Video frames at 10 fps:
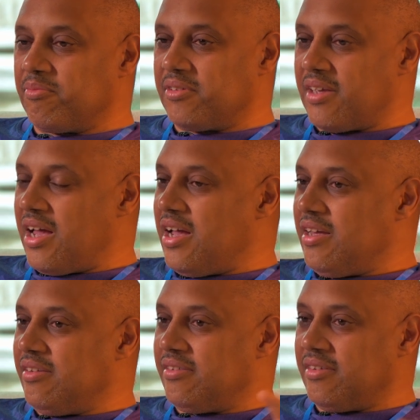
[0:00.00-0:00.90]

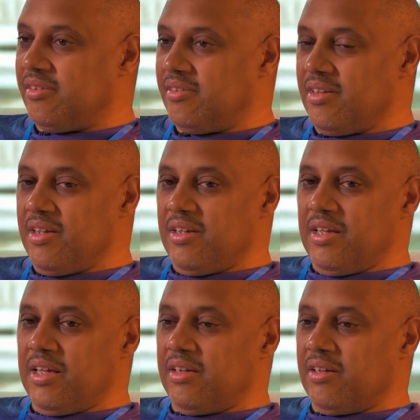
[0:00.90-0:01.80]
signs and
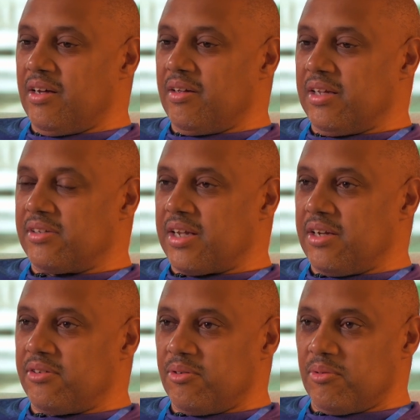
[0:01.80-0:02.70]

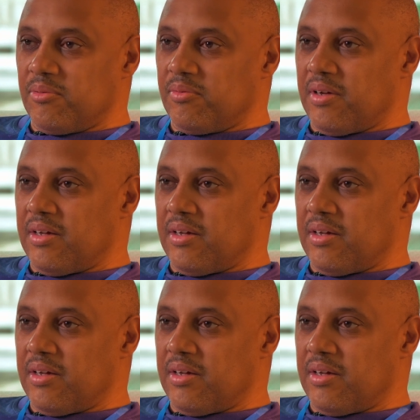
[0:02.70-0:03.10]
educational